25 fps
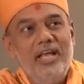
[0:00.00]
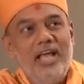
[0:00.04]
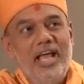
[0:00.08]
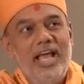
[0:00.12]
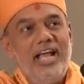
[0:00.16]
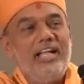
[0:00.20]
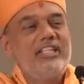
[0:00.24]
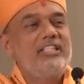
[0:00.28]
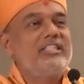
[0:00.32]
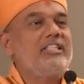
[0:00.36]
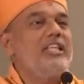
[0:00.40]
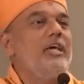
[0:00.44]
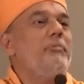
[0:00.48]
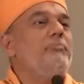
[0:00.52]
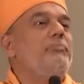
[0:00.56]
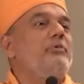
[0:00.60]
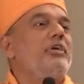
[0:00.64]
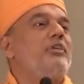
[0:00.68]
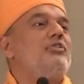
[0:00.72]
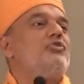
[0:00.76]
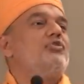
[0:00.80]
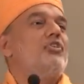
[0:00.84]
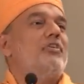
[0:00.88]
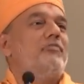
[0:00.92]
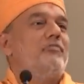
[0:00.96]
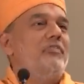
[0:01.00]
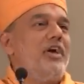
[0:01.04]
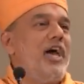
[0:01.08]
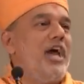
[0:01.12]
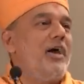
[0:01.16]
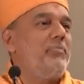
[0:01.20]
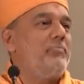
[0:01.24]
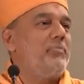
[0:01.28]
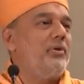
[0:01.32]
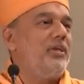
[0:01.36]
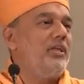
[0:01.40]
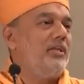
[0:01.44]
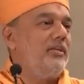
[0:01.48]
Acceptance of a
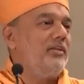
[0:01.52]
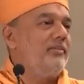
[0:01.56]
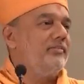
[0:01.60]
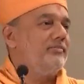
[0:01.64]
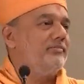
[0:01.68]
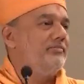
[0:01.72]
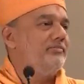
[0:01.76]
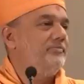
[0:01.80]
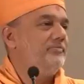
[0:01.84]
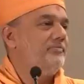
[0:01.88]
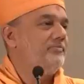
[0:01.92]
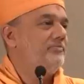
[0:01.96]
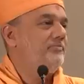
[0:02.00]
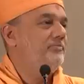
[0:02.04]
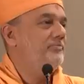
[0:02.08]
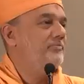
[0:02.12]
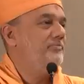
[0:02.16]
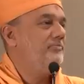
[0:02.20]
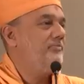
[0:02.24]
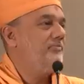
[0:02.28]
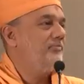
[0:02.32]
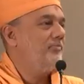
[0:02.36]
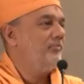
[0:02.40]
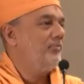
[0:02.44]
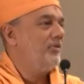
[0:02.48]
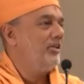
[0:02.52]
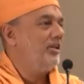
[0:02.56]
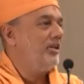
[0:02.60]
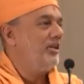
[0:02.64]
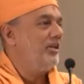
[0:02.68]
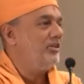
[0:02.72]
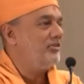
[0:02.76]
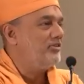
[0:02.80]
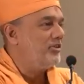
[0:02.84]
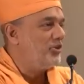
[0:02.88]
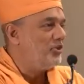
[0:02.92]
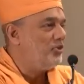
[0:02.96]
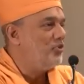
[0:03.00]
happening
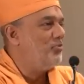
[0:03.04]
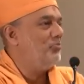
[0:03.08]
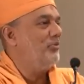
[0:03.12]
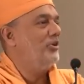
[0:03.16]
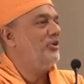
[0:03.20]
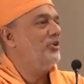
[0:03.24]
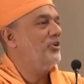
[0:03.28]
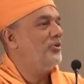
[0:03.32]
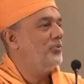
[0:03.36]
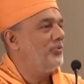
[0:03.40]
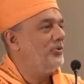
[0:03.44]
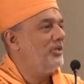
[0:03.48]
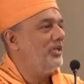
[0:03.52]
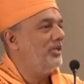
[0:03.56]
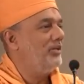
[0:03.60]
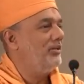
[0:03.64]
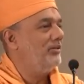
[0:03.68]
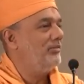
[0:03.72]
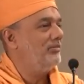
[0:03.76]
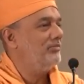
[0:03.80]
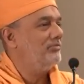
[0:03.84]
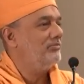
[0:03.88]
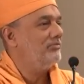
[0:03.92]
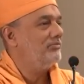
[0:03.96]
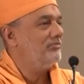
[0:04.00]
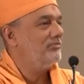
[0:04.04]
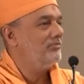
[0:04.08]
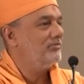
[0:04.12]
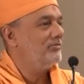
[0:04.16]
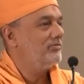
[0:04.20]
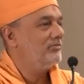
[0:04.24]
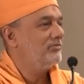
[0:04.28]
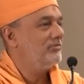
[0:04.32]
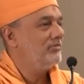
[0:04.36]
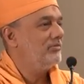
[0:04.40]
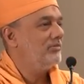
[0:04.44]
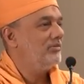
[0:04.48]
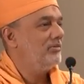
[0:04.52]
is a human duty.
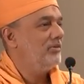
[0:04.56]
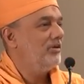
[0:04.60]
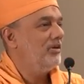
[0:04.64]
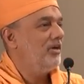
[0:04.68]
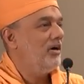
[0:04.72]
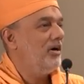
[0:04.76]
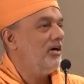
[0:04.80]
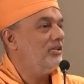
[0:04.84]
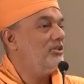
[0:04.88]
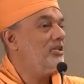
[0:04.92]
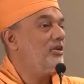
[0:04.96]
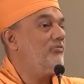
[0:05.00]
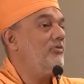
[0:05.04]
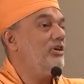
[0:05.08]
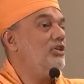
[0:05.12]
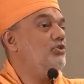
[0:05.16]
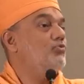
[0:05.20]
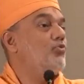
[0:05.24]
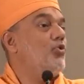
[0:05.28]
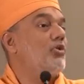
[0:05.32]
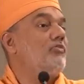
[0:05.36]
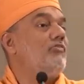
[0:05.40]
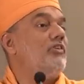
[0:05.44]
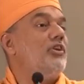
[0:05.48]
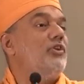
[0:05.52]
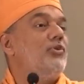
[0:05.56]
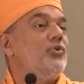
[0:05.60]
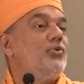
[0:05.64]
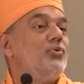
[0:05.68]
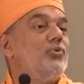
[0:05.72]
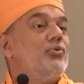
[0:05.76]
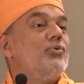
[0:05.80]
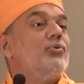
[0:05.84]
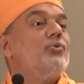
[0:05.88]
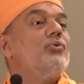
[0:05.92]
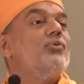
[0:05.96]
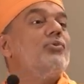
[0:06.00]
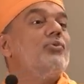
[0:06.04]
Otherwise, what will you
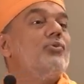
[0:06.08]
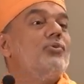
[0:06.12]
do?